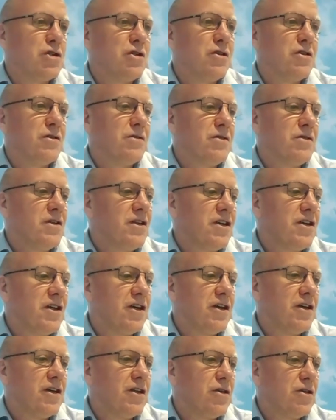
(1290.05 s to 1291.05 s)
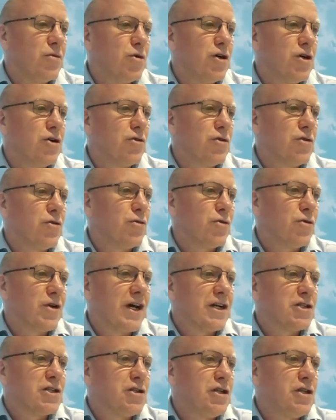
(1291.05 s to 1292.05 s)
in in the world that will
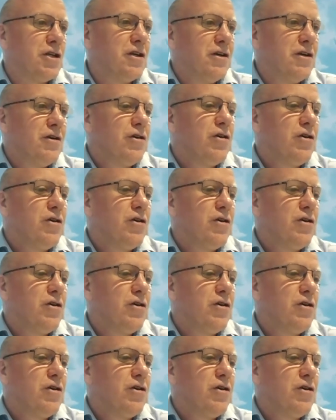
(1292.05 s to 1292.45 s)
actually